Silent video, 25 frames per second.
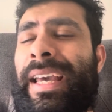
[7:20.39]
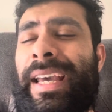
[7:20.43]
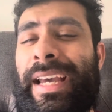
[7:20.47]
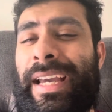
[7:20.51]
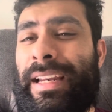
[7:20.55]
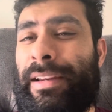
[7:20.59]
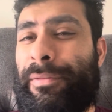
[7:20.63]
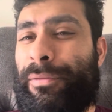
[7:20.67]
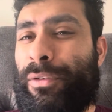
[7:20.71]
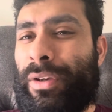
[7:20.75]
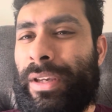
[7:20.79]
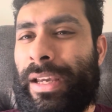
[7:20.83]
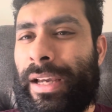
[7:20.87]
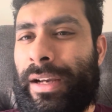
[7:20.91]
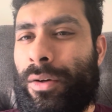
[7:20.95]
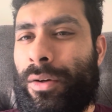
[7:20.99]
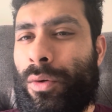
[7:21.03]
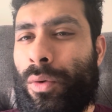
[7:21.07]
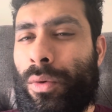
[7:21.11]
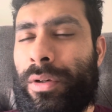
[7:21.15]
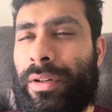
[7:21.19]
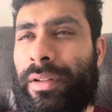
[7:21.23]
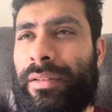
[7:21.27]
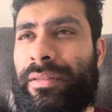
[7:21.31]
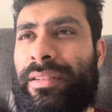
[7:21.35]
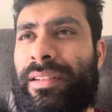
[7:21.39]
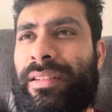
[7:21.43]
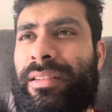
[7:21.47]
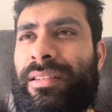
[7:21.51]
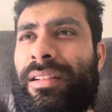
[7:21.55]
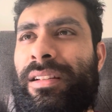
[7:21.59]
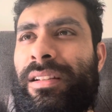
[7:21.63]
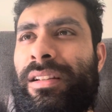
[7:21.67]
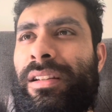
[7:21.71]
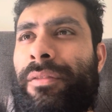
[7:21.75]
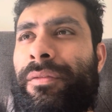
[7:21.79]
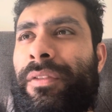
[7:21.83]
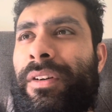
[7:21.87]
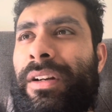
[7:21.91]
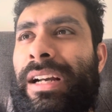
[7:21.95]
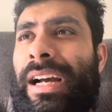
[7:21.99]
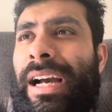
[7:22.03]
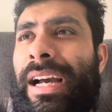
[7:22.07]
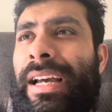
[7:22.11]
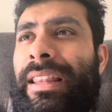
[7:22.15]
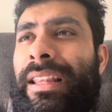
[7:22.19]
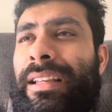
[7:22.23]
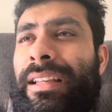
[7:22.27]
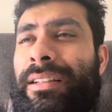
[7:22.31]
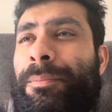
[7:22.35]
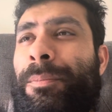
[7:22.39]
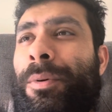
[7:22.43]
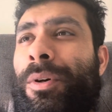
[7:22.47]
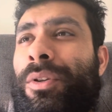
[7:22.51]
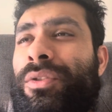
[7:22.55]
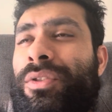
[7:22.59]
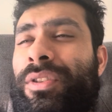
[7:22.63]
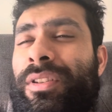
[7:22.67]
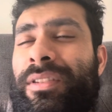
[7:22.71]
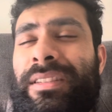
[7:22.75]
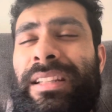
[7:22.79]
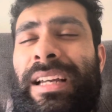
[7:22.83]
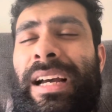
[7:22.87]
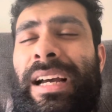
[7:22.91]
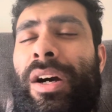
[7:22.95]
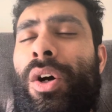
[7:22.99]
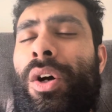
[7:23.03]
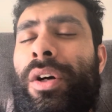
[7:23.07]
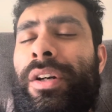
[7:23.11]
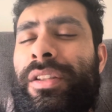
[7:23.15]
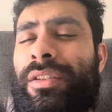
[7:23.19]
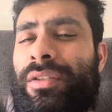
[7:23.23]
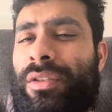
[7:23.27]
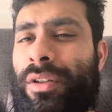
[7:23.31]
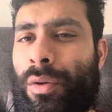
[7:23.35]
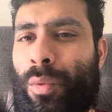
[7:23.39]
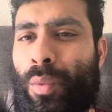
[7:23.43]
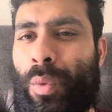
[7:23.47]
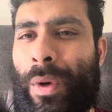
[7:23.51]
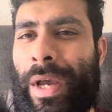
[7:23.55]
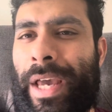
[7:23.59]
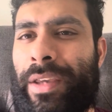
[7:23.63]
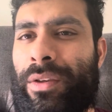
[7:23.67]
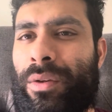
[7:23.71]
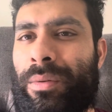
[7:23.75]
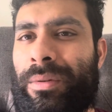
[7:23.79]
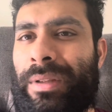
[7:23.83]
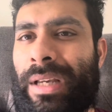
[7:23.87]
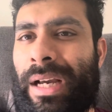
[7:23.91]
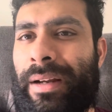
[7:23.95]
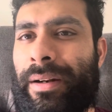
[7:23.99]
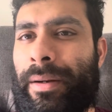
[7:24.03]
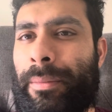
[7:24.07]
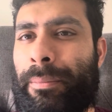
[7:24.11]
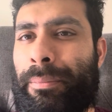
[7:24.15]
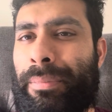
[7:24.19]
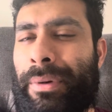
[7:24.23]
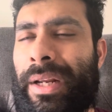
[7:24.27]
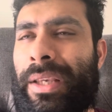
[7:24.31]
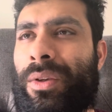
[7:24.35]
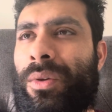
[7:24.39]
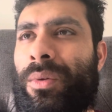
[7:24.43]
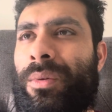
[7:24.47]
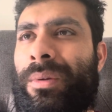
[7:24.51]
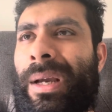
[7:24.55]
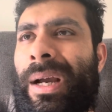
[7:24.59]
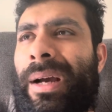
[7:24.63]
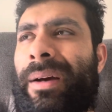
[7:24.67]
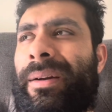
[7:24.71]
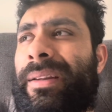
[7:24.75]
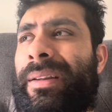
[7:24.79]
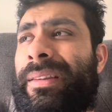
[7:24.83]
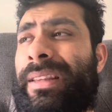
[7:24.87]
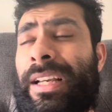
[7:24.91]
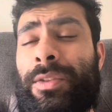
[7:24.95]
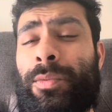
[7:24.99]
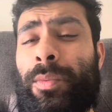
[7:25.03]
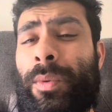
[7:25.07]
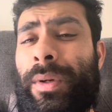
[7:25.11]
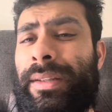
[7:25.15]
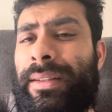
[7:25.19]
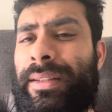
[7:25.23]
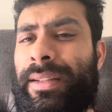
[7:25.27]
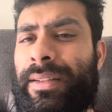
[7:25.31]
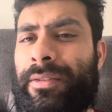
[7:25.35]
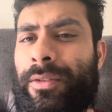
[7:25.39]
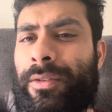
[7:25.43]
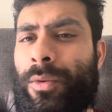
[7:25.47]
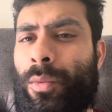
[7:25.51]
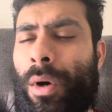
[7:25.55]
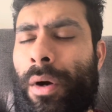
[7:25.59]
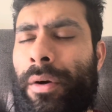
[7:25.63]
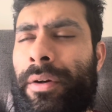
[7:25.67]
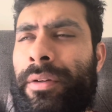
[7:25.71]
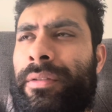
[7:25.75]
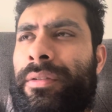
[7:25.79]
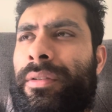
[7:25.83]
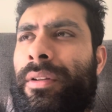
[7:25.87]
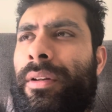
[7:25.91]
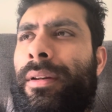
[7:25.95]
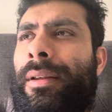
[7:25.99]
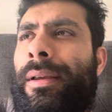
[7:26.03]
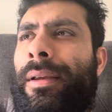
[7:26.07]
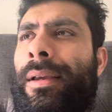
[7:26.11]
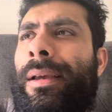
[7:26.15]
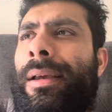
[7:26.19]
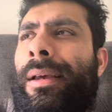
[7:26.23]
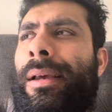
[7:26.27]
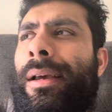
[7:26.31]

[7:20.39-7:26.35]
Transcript: And if you get caught consistently of a guy that punches that hard, he's going to wear you down and break you down. And that's what he did to Warrington.